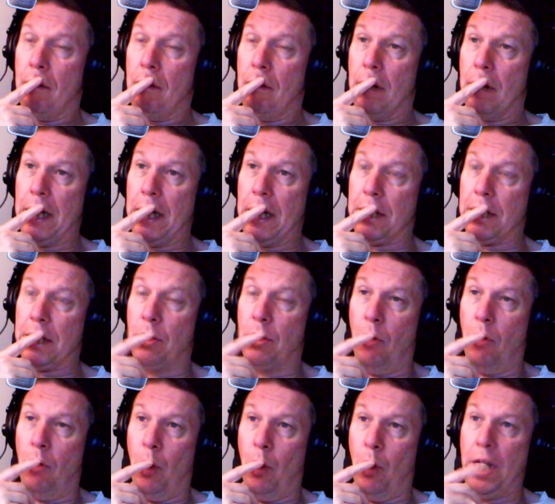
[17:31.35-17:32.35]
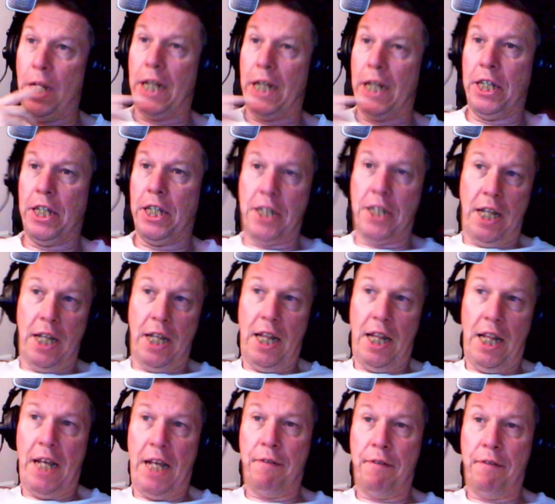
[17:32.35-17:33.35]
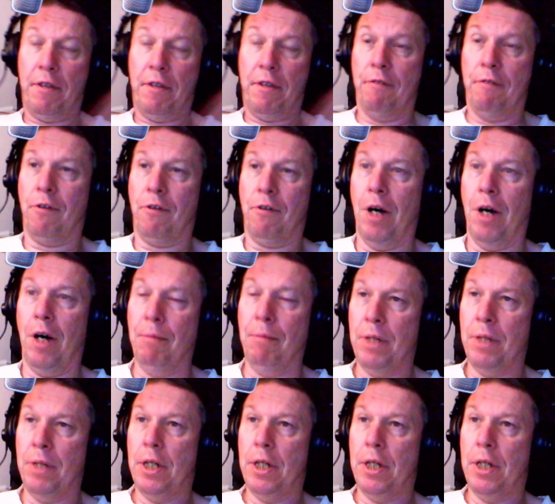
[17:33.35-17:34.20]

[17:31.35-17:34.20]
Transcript: That's all that is left from